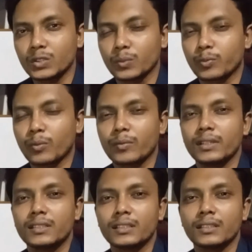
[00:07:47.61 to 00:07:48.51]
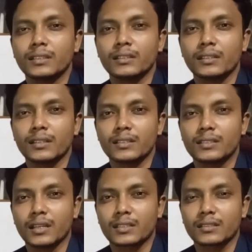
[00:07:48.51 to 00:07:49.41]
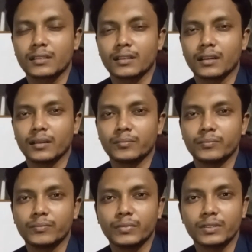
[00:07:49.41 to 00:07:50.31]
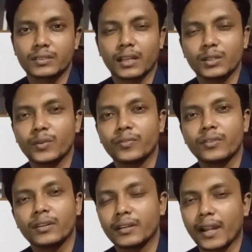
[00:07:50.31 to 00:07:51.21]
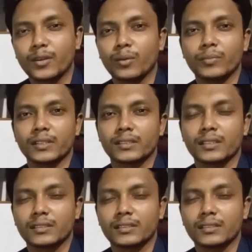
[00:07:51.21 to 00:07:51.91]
So probability is just a study of randomness.